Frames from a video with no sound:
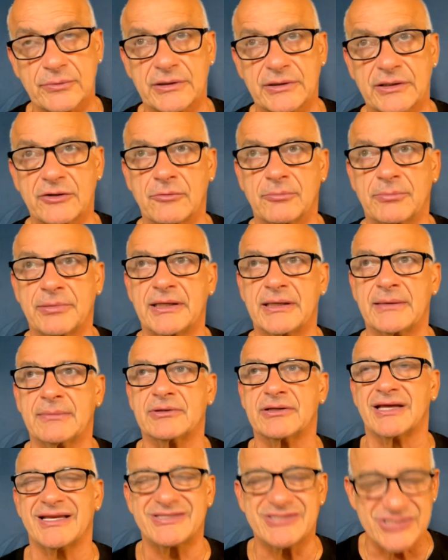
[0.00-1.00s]
and he'll be able
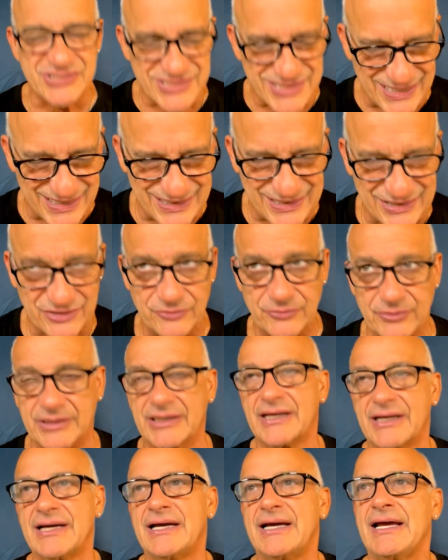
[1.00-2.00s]
to, and just get into it.
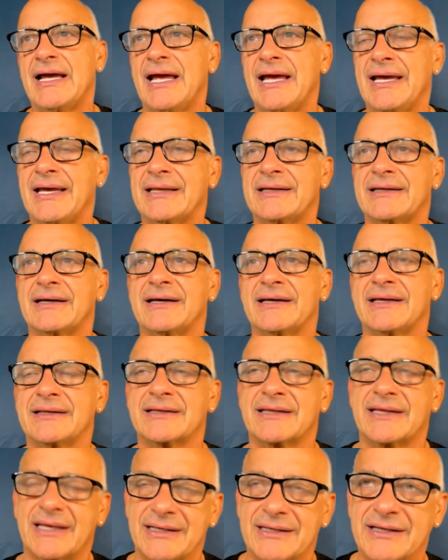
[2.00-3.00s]

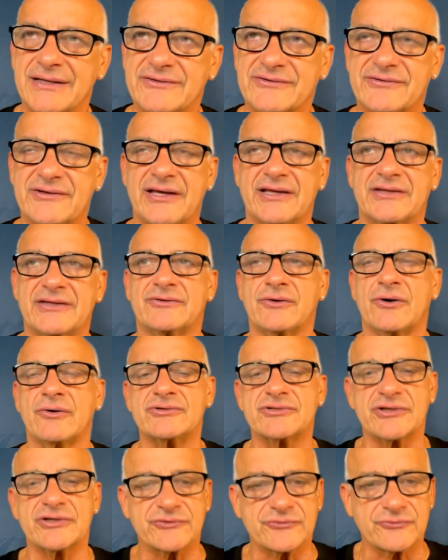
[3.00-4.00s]
And can I say, don't
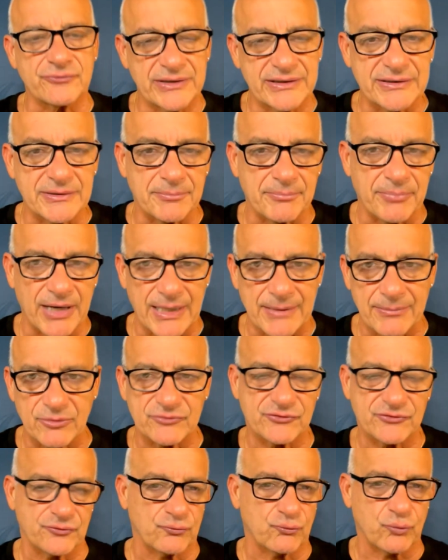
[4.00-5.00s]
just read the Bible
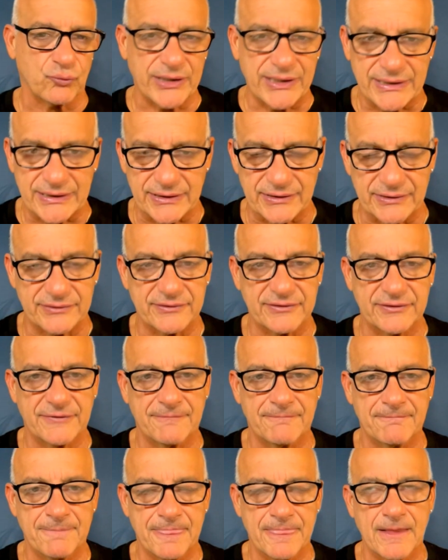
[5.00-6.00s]
to read it.
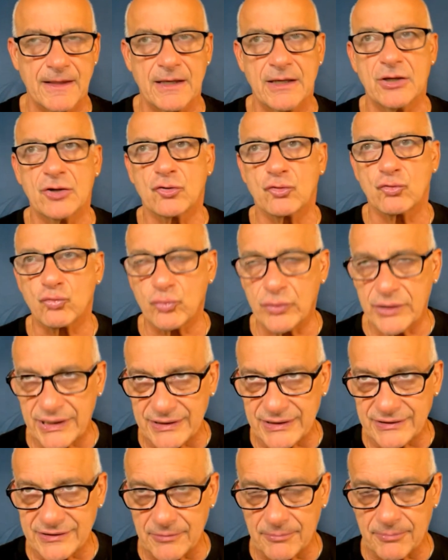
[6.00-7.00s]

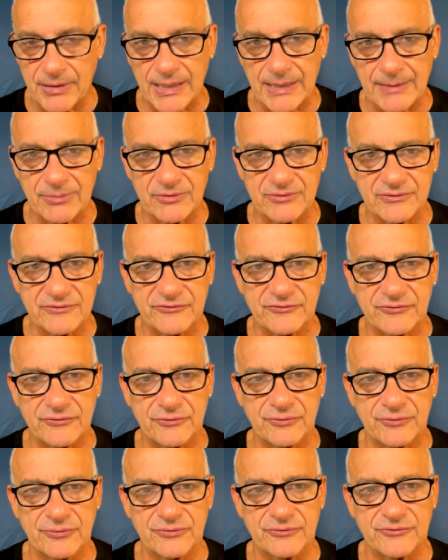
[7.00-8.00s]
Read the Bible
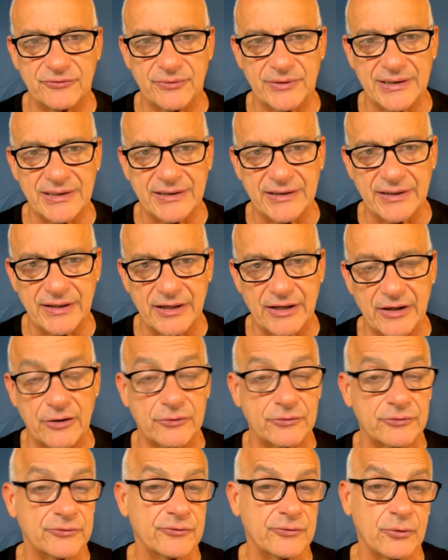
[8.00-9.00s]
to
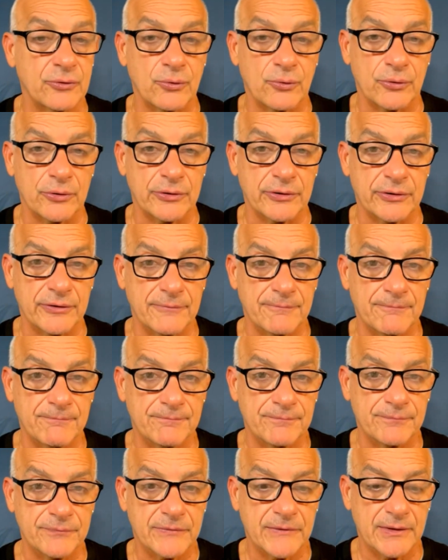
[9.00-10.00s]
encounter the Lord.
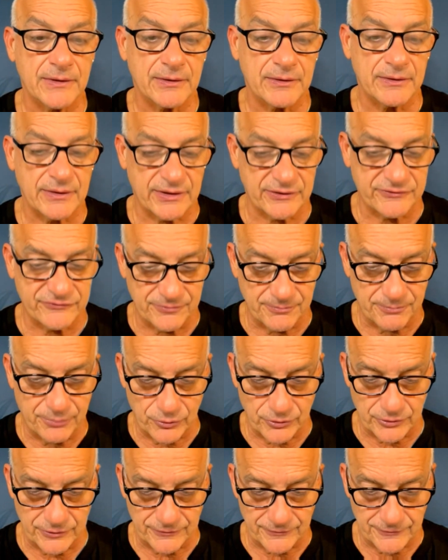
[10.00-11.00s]
That's
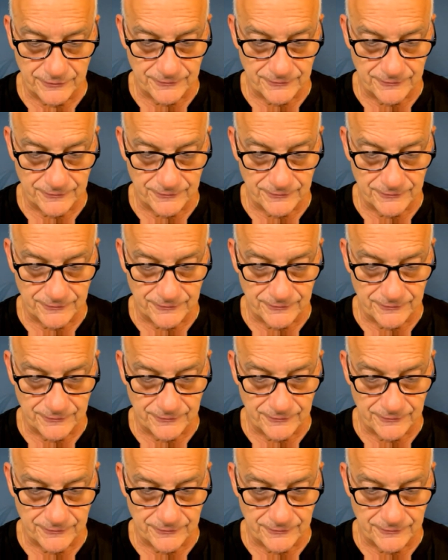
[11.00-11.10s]
important.